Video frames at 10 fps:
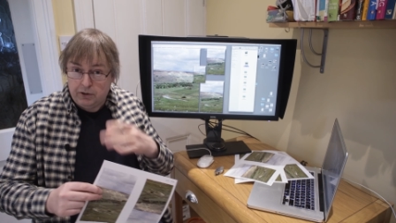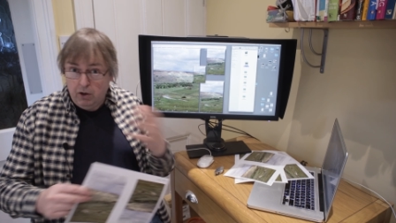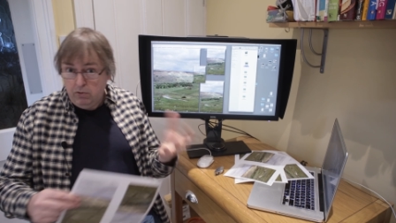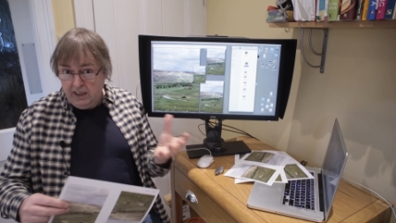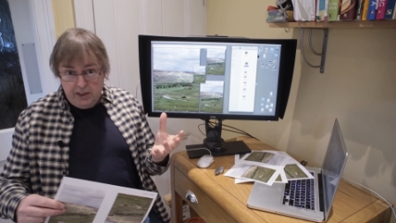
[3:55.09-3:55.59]
There
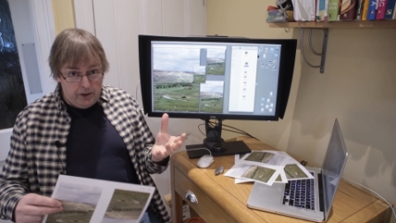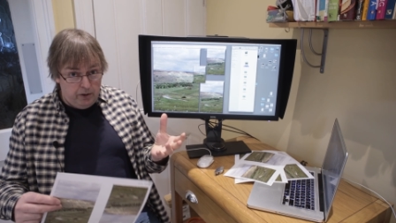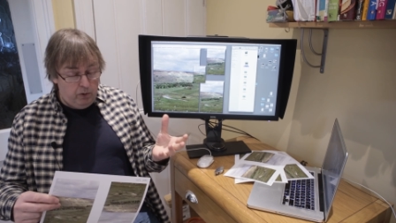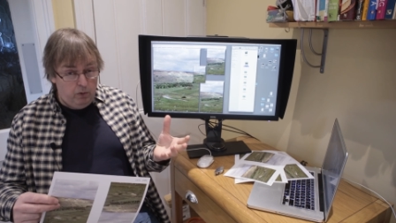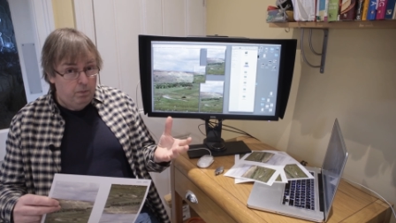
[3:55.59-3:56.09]
are only
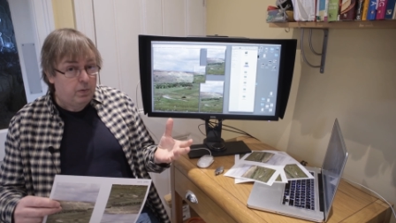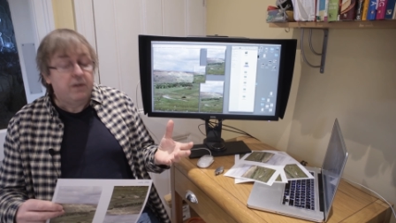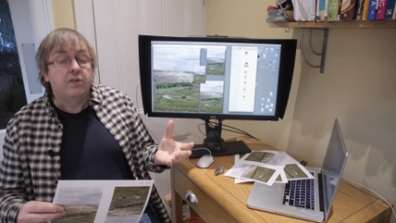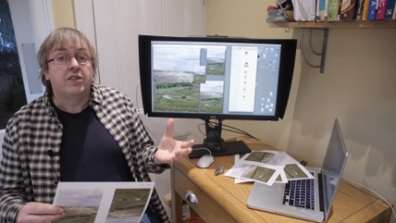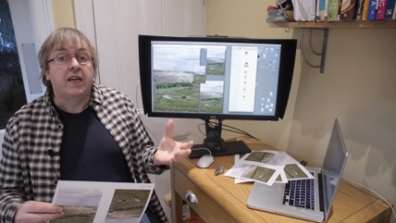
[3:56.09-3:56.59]
two
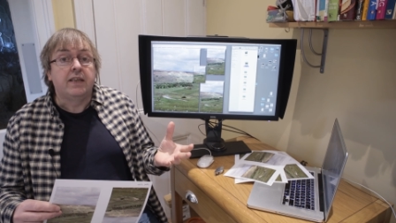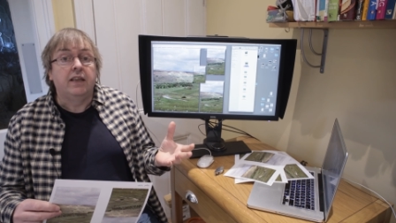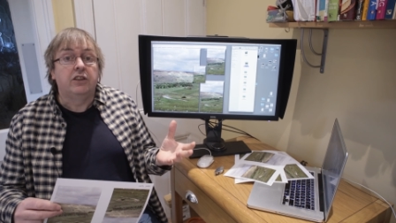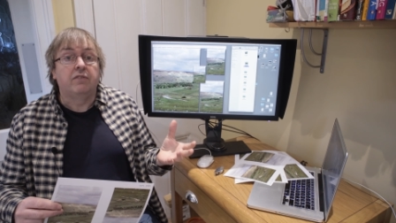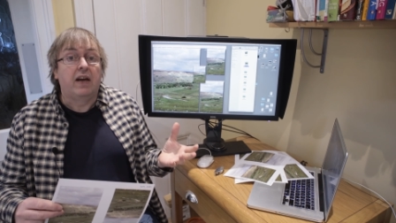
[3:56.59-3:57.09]
print
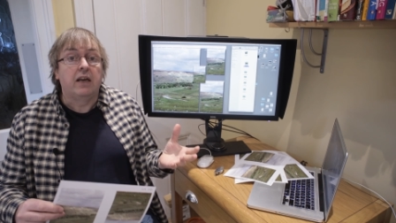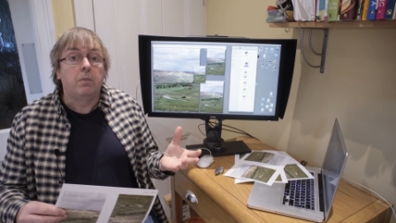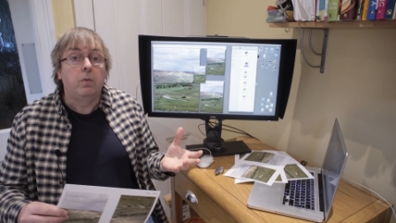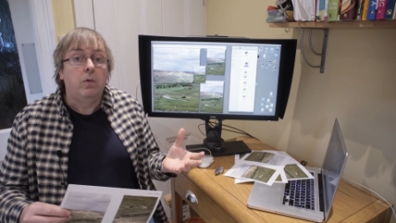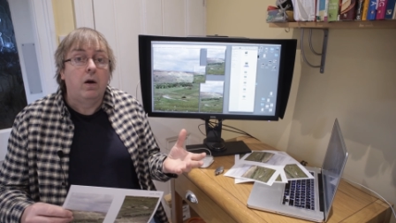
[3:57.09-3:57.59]
settings
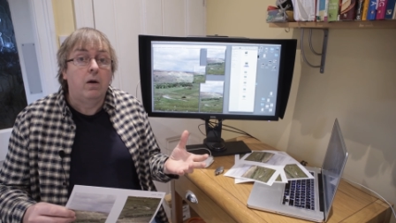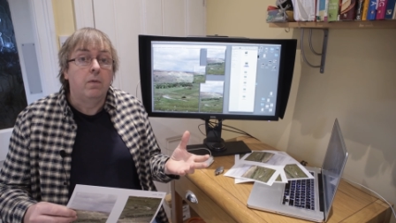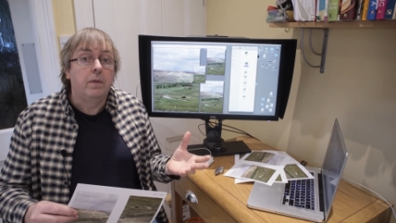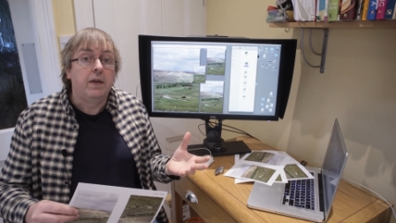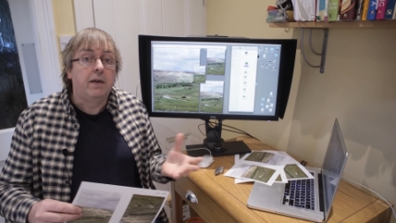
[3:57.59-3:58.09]
available
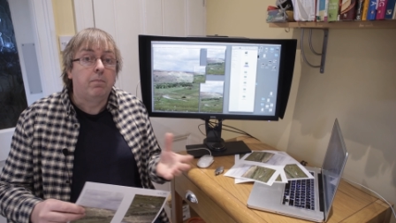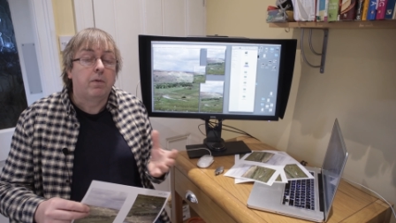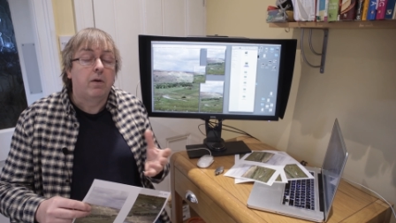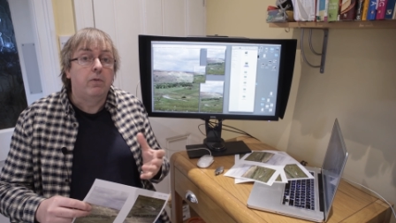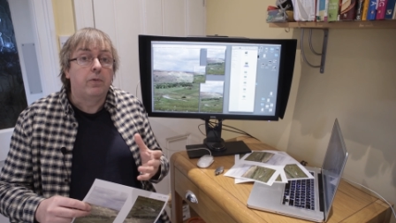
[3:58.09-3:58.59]
on the
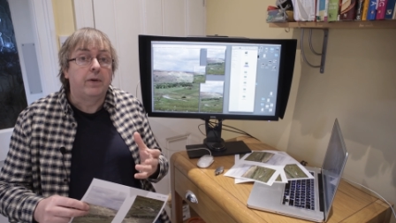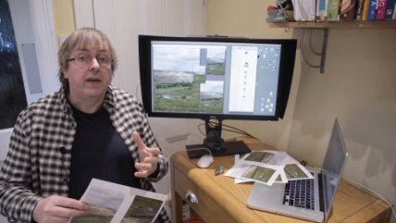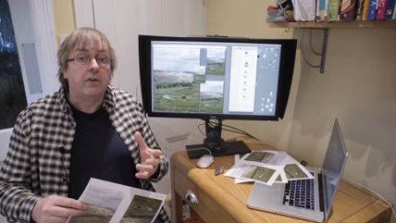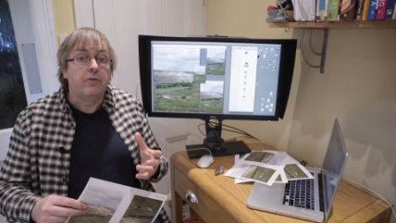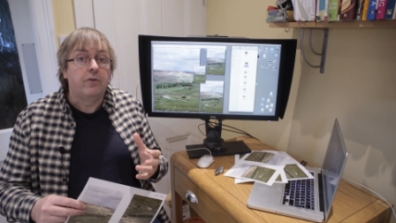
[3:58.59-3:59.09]
Pro
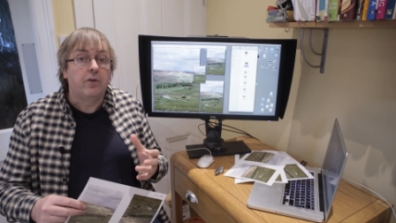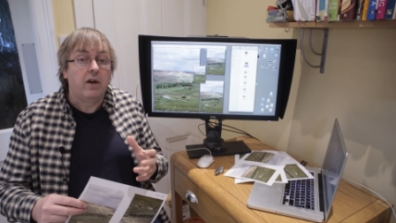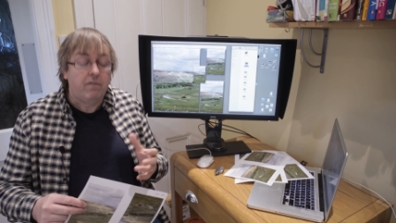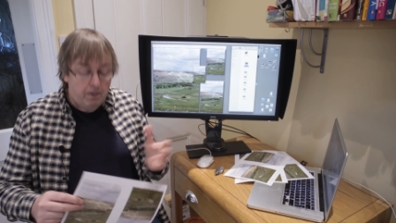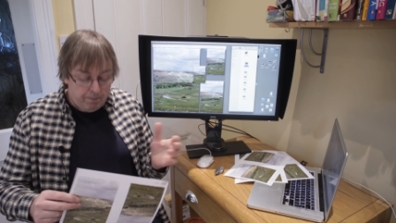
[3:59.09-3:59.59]
300
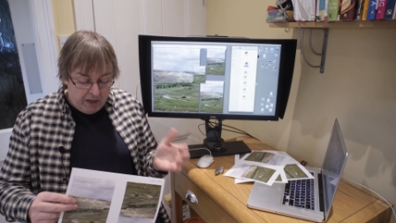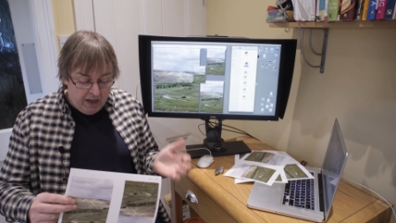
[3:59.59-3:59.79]
driver.